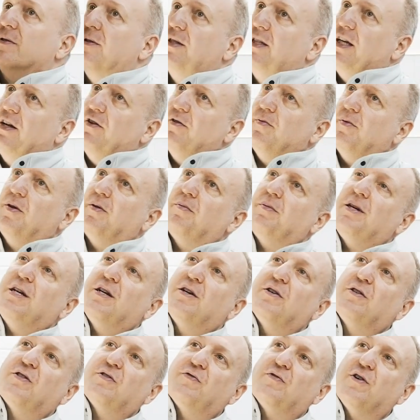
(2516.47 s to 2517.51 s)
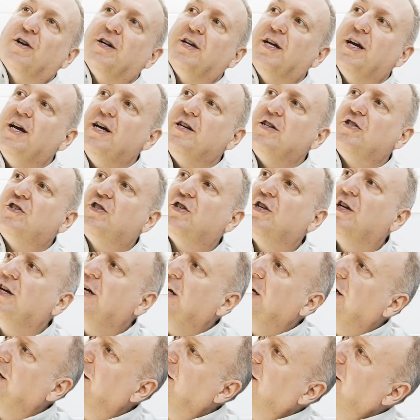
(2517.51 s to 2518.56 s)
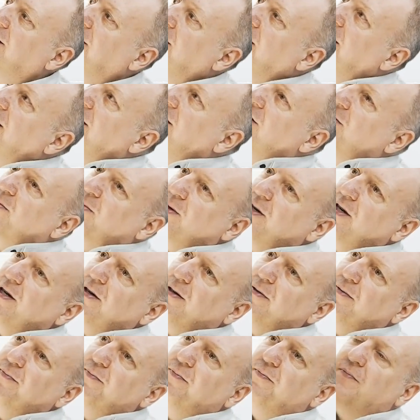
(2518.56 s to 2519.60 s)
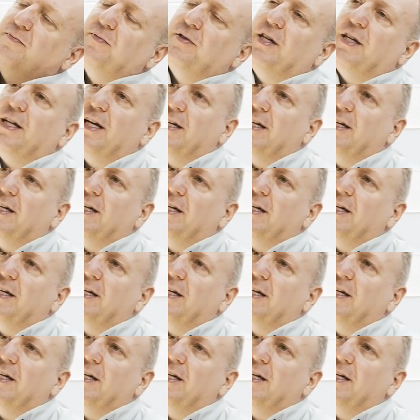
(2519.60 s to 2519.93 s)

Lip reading: 7mm front edge, the 10 in the rear, and